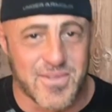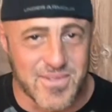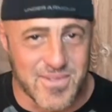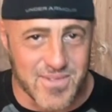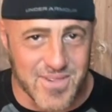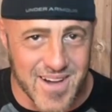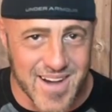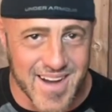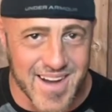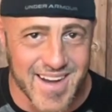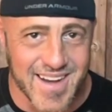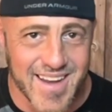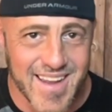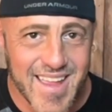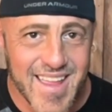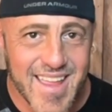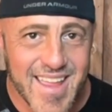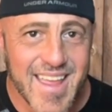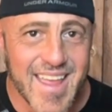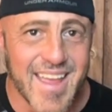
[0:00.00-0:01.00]
Right.
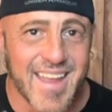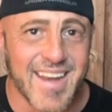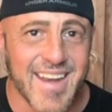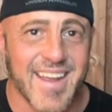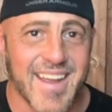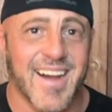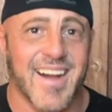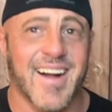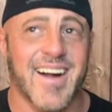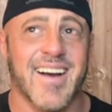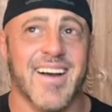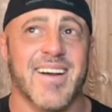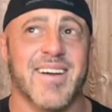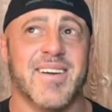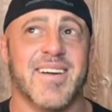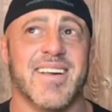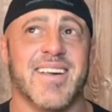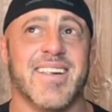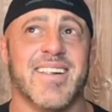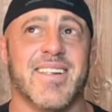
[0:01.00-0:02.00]
And uh,
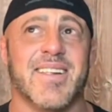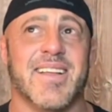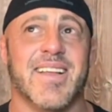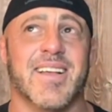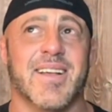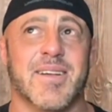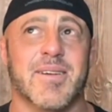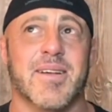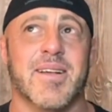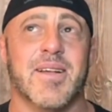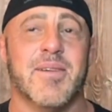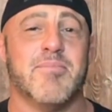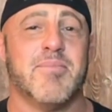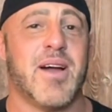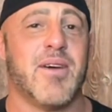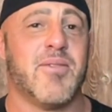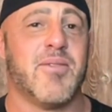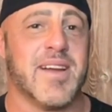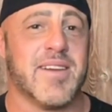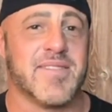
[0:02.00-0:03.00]
by
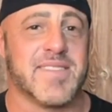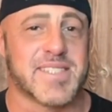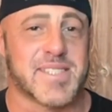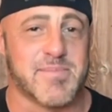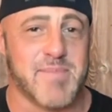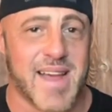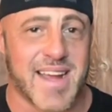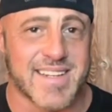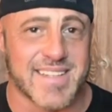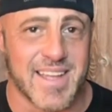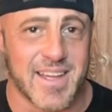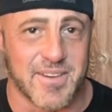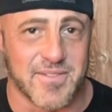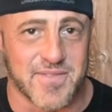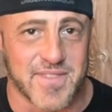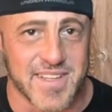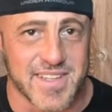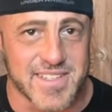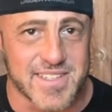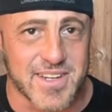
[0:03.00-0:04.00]
way of the SmackDown
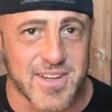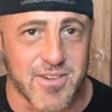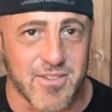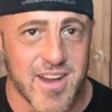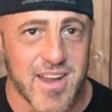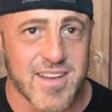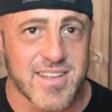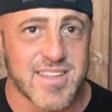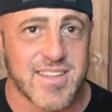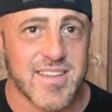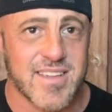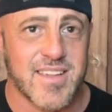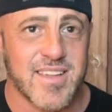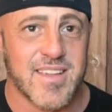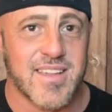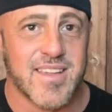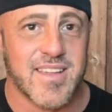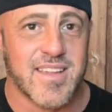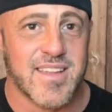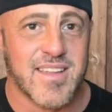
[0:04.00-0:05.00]
fist, correct?
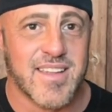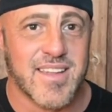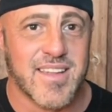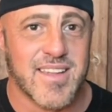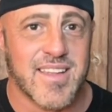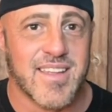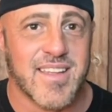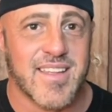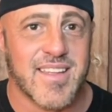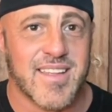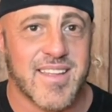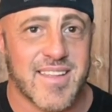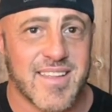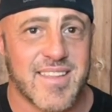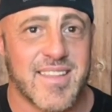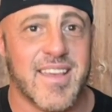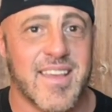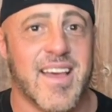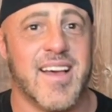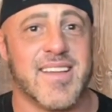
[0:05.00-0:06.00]
Yes.
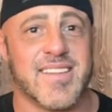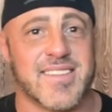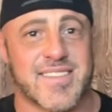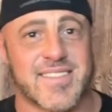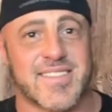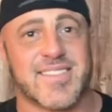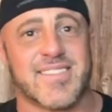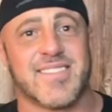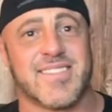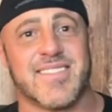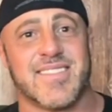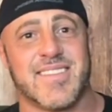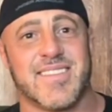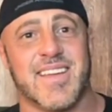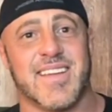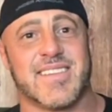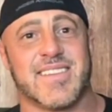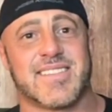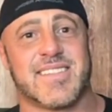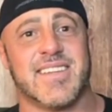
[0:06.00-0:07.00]
Yes.
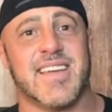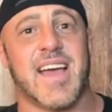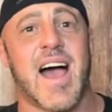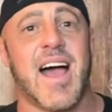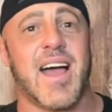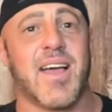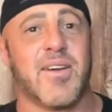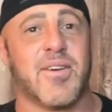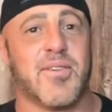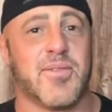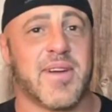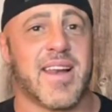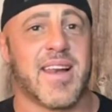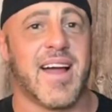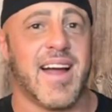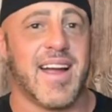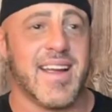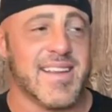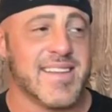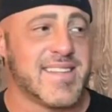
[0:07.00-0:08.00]
Yeah, see, I when
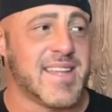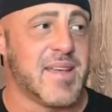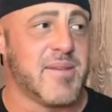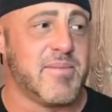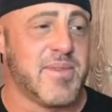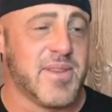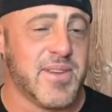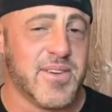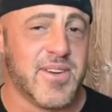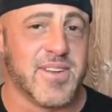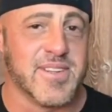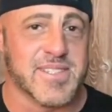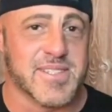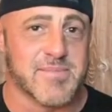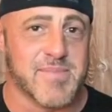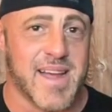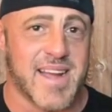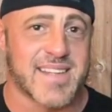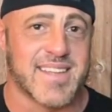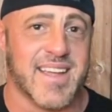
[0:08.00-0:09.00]
I debuted on
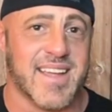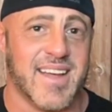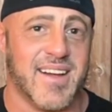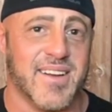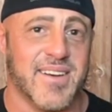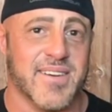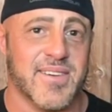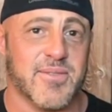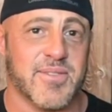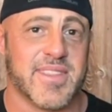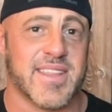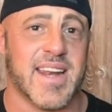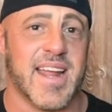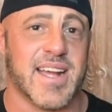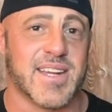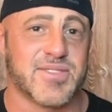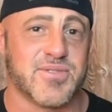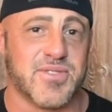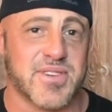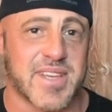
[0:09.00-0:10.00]
SmackDown with an
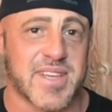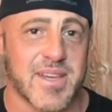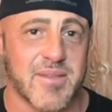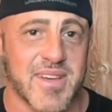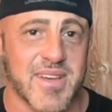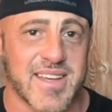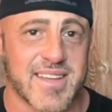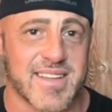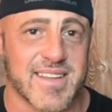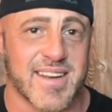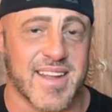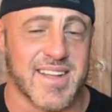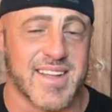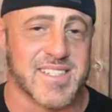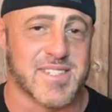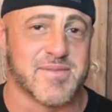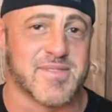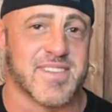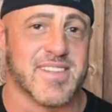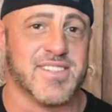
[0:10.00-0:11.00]
actual gimmick and not
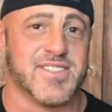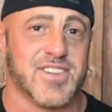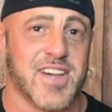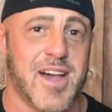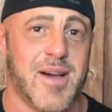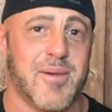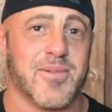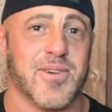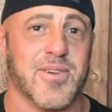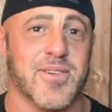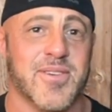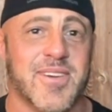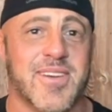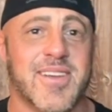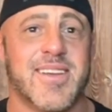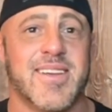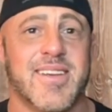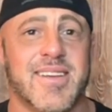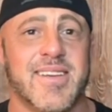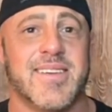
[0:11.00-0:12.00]
just a jobber,
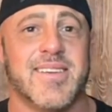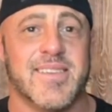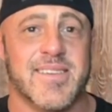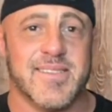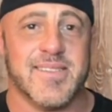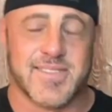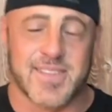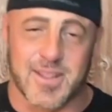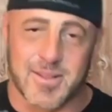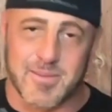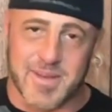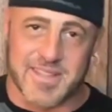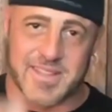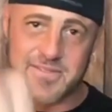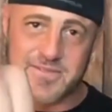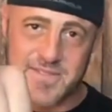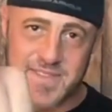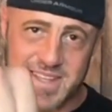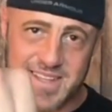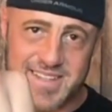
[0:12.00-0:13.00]
it's all about the
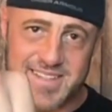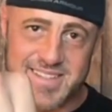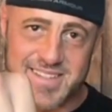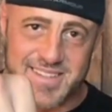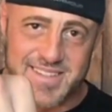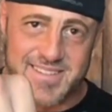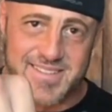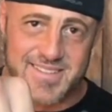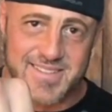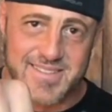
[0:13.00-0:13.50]
fist.